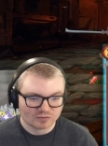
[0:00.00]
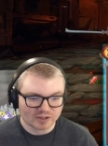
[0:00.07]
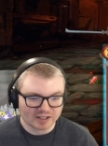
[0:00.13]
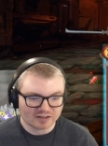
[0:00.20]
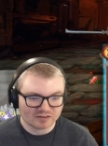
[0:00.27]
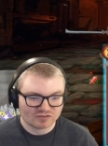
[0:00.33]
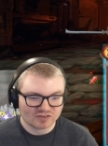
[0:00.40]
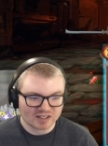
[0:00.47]

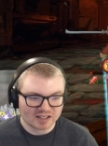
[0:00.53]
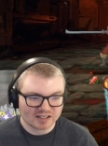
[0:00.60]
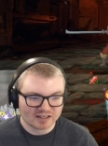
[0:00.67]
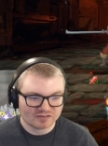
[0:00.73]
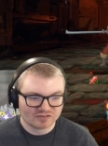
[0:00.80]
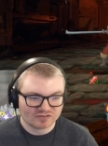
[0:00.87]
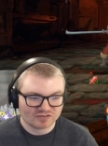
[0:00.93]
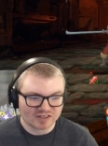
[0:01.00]
Wait,
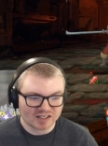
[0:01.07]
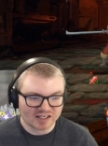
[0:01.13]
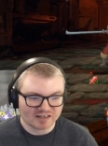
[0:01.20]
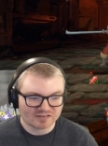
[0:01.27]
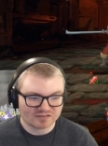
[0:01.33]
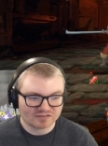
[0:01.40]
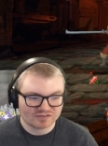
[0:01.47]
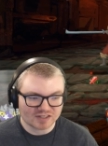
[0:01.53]
5,
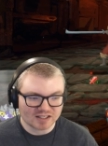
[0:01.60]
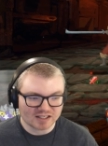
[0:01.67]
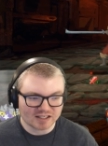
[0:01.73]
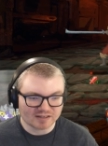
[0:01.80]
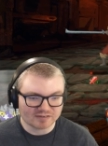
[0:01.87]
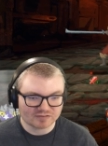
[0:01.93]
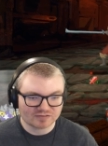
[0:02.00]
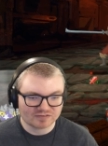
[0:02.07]

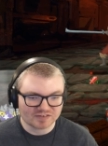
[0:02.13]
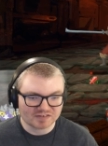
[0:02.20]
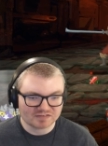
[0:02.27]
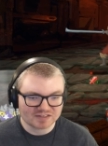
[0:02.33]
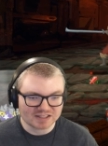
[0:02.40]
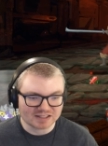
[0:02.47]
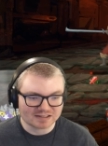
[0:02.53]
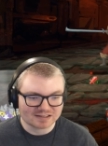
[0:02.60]

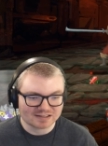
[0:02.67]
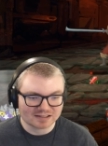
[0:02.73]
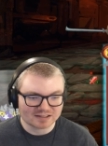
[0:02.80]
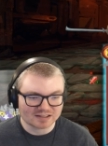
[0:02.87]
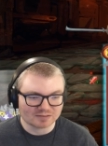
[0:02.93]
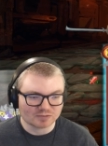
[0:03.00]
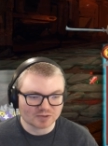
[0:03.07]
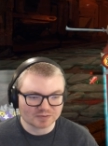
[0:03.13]
15,
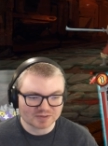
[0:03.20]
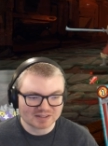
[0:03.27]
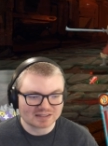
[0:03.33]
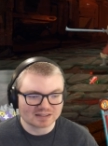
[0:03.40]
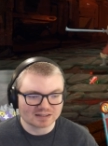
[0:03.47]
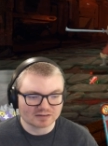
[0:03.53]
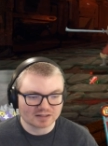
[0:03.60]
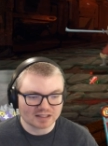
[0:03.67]
16, we would
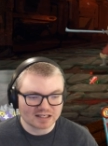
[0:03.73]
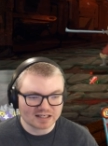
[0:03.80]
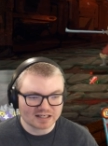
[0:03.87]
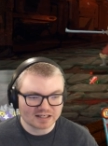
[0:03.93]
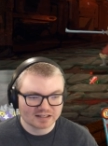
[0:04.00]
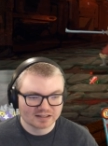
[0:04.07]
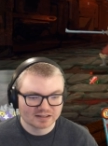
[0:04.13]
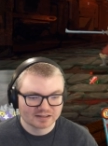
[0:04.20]
still
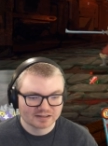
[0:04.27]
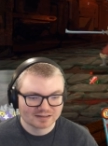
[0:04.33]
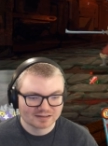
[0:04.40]
die.